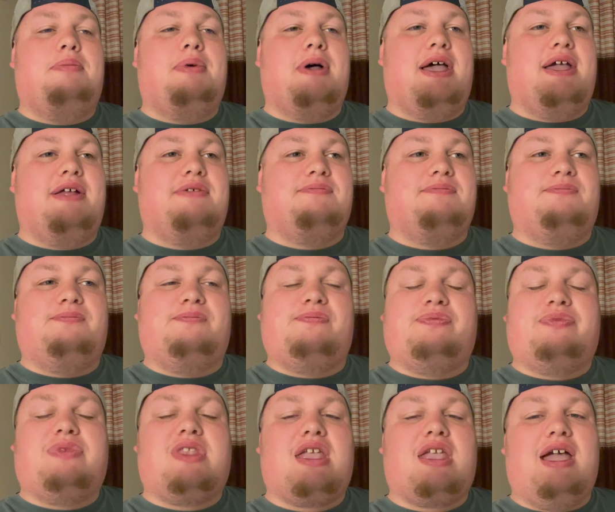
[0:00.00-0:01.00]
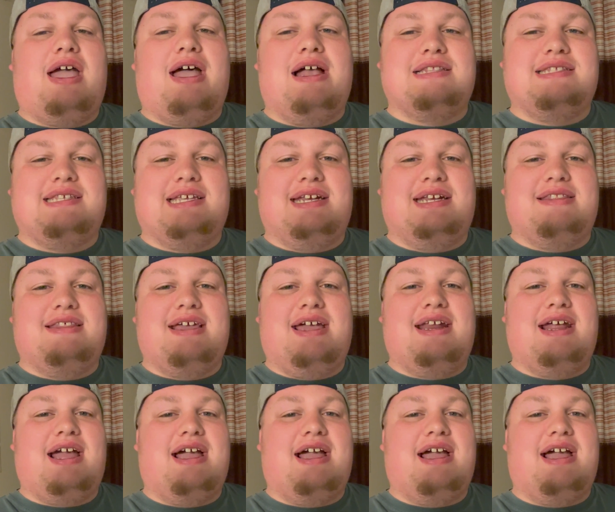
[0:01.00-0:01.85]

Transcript: But outside of that,